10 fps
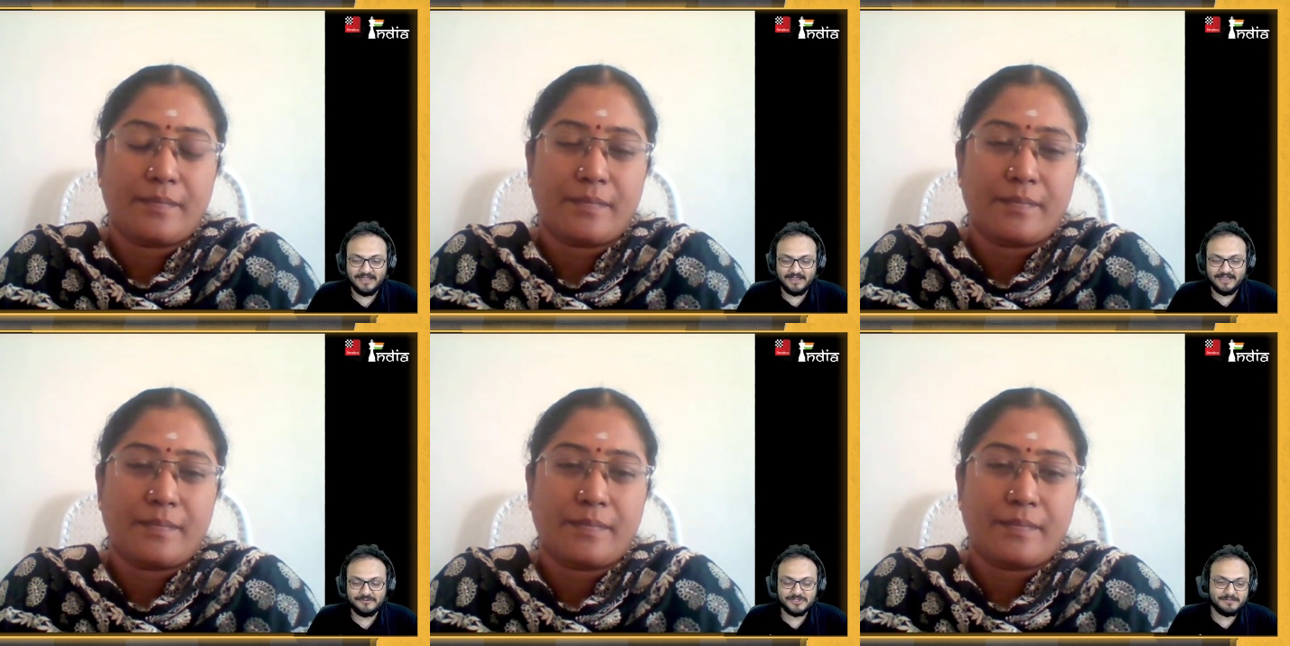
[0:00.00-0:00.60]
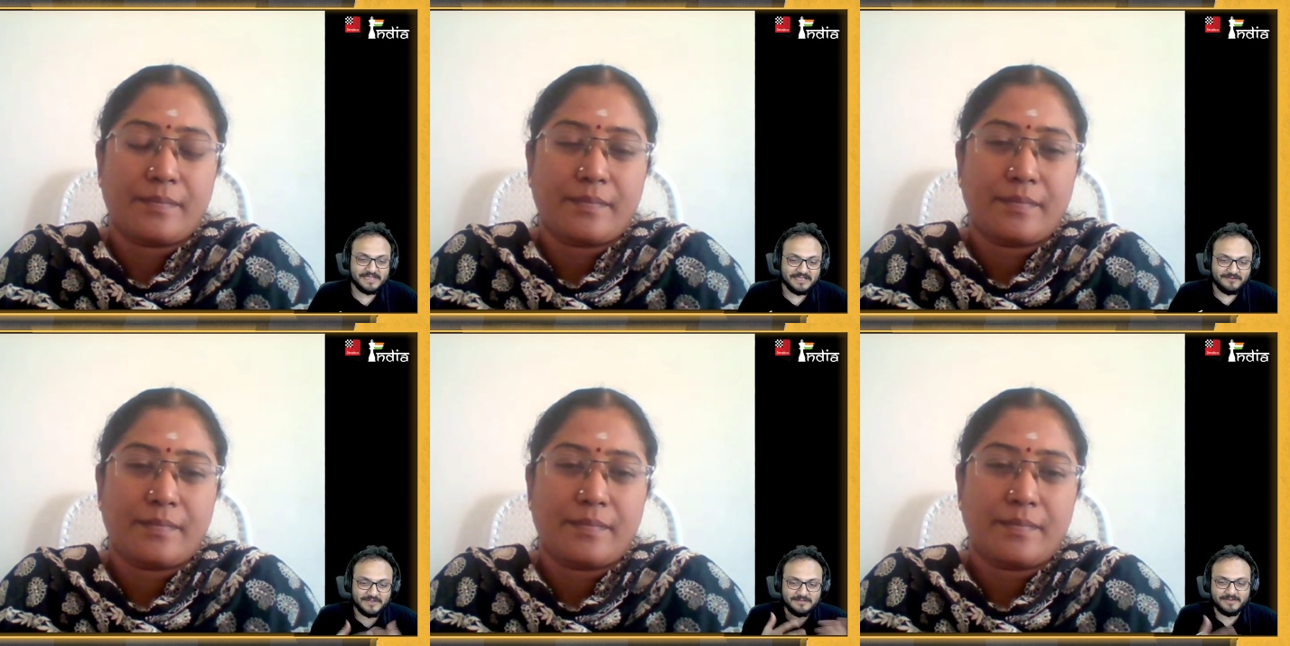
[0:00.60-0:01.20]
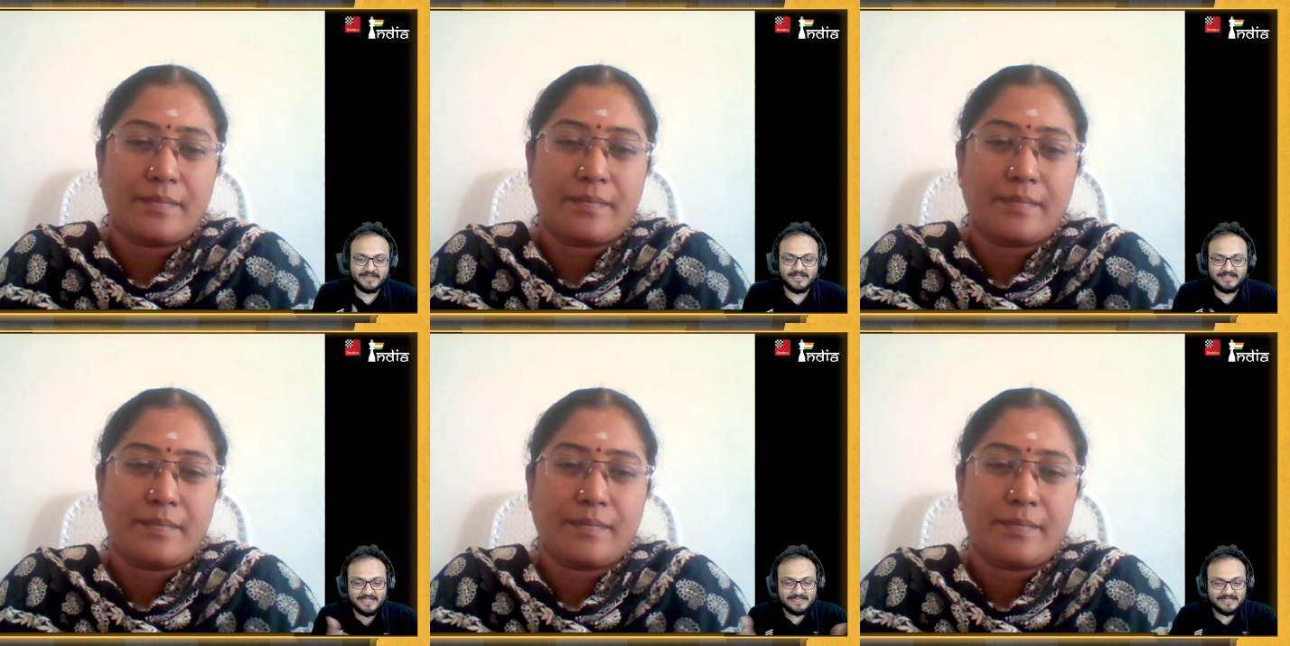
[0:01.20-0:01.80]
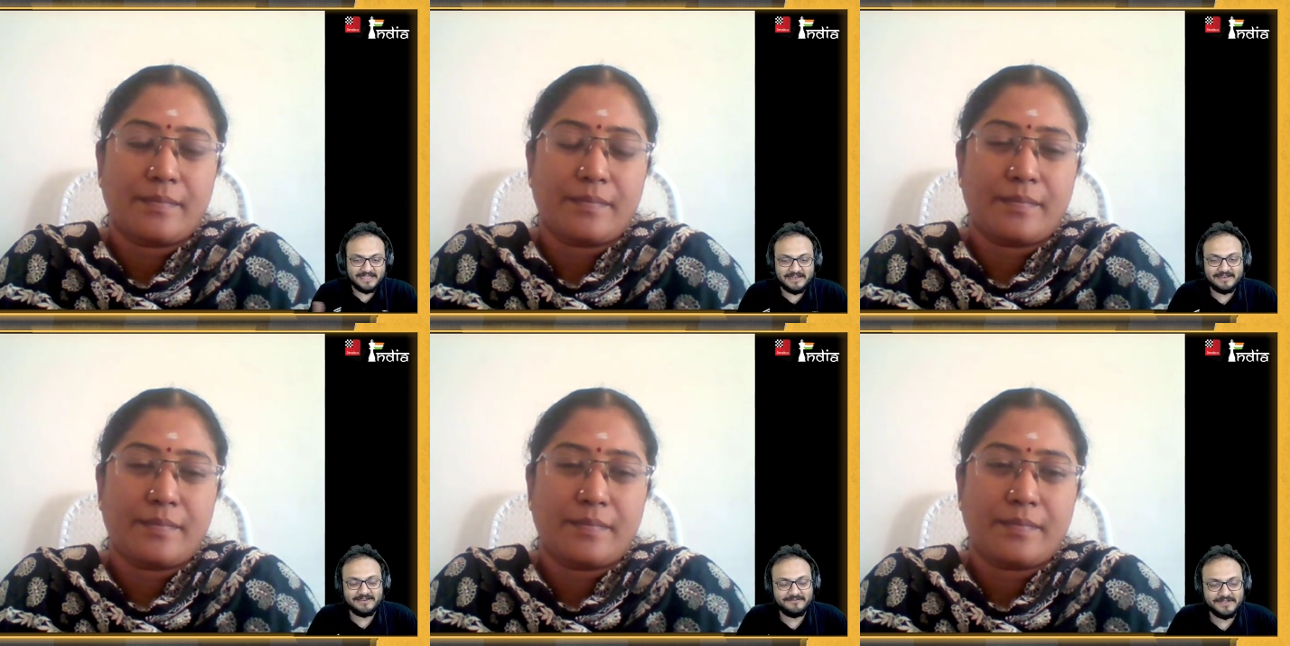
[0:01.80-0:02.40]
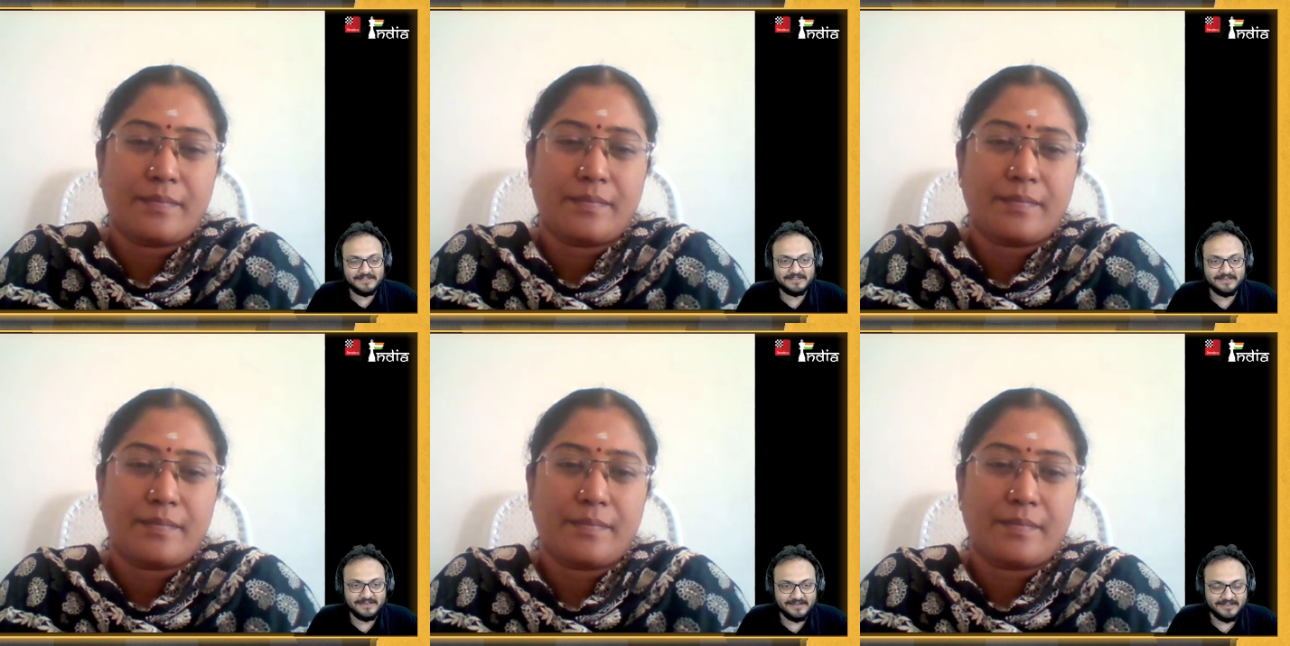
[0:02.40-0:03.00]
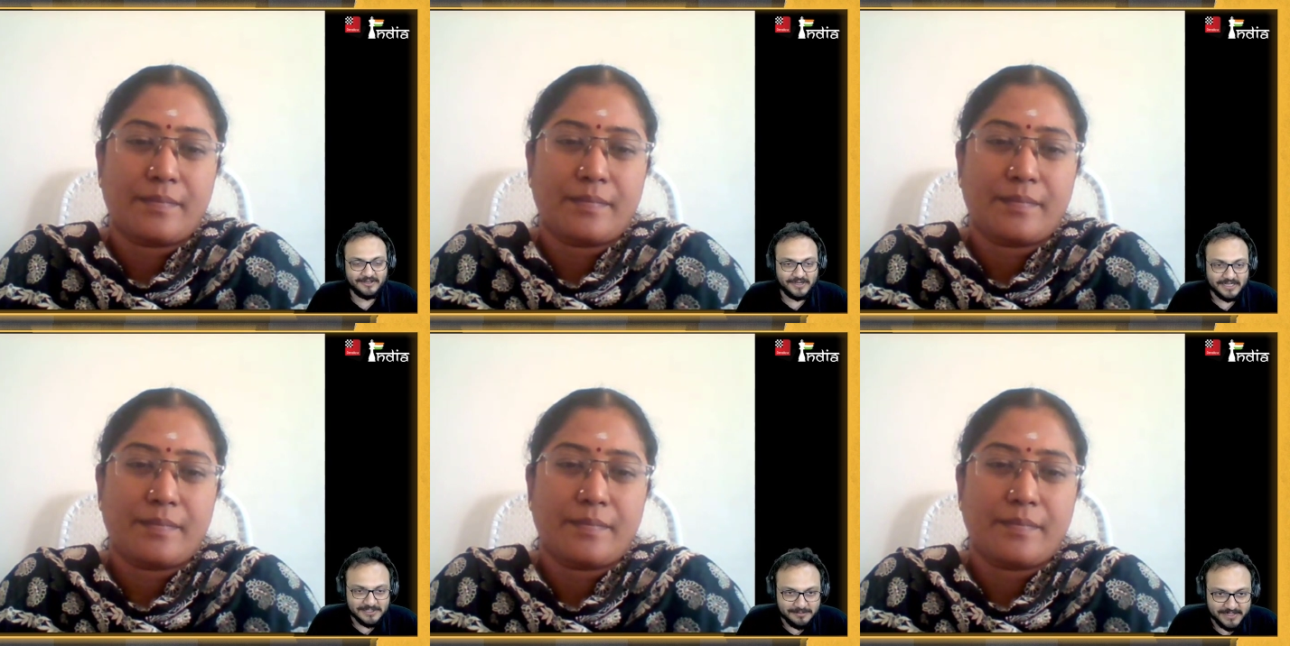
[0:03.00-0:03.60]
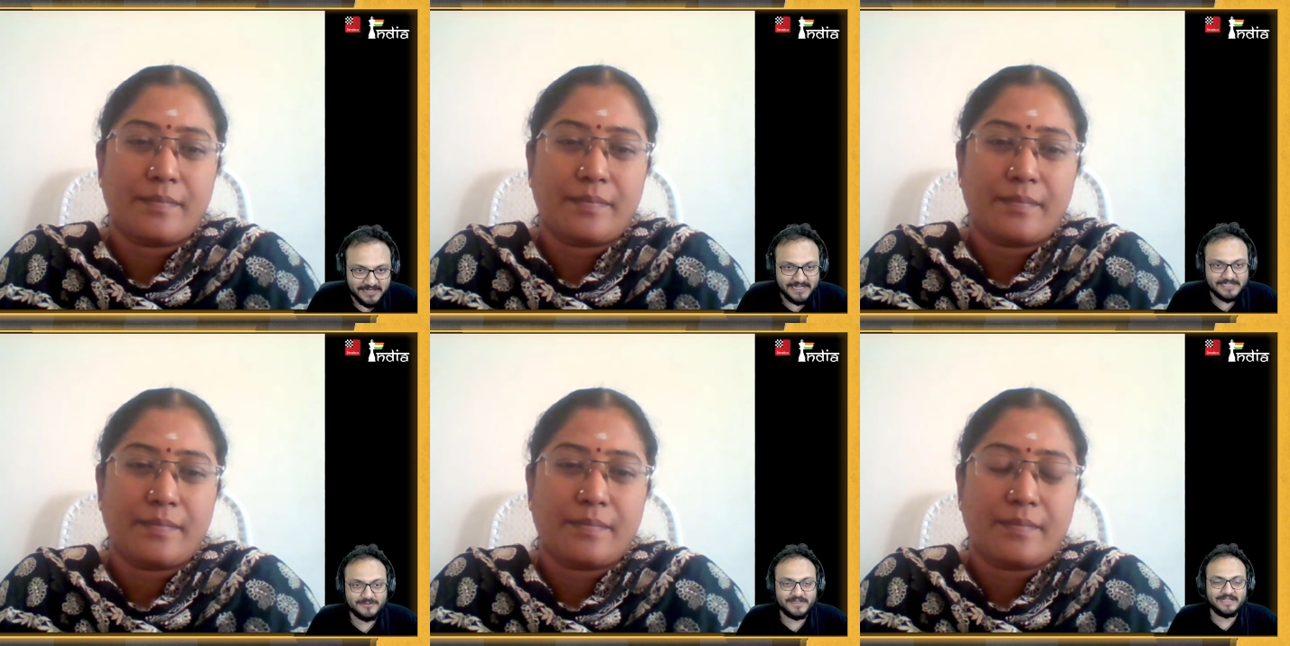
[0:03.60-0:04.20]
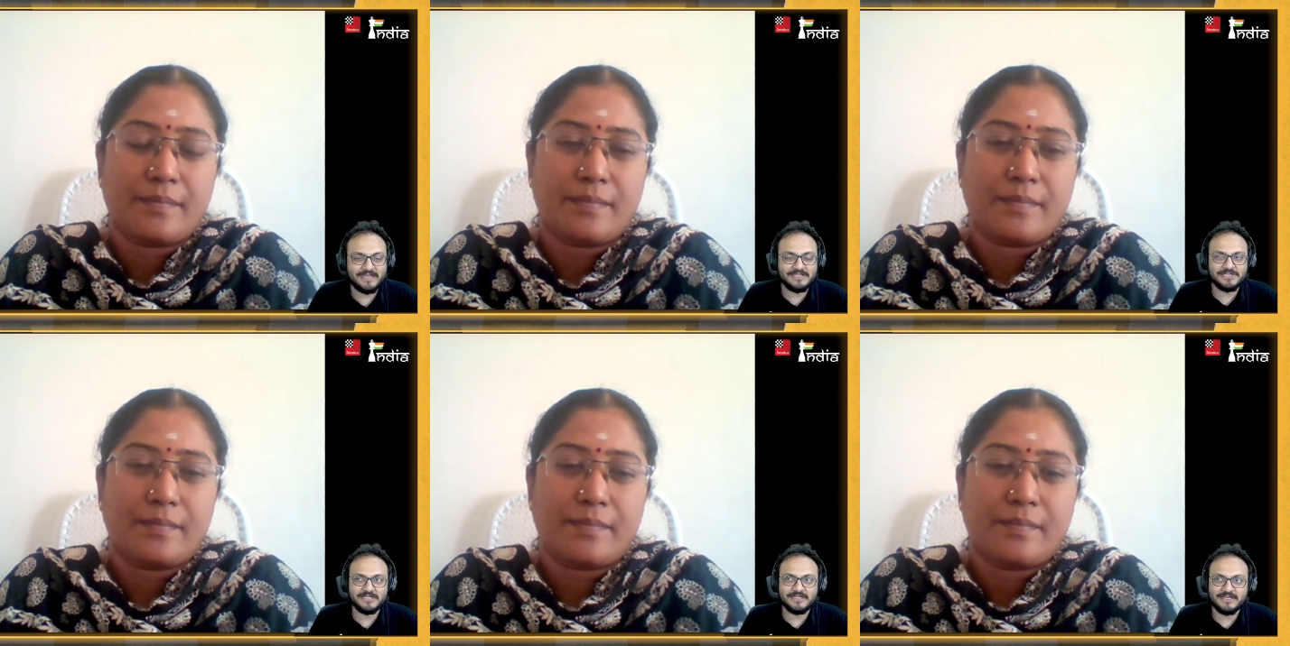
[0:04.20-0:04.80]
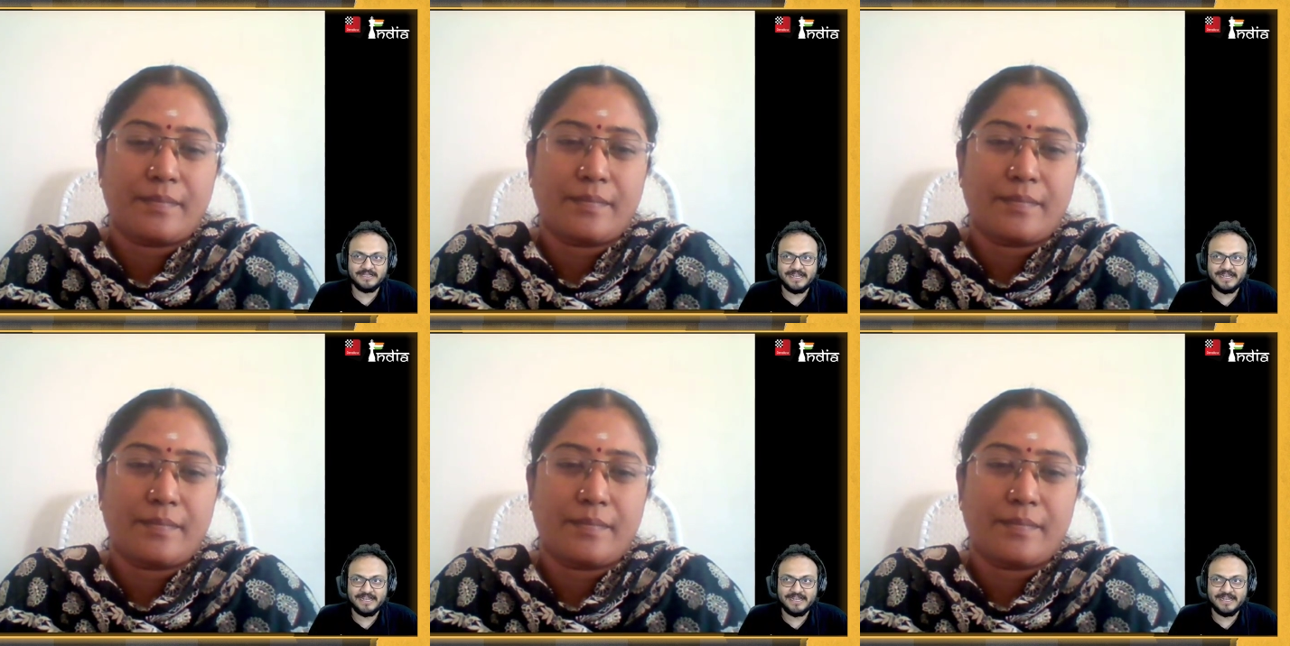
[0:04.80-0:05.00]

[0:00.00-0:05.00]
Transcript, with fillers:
Speaker 1: I was speaking with Bharath and then with your husband as well, Harishankar.